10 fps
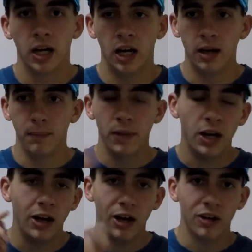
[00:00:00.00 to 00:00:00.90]
I'll
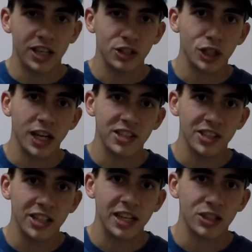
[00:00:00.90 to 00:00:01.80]
catch you guys
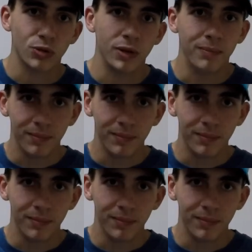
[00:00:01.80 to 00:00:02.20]
on the next one.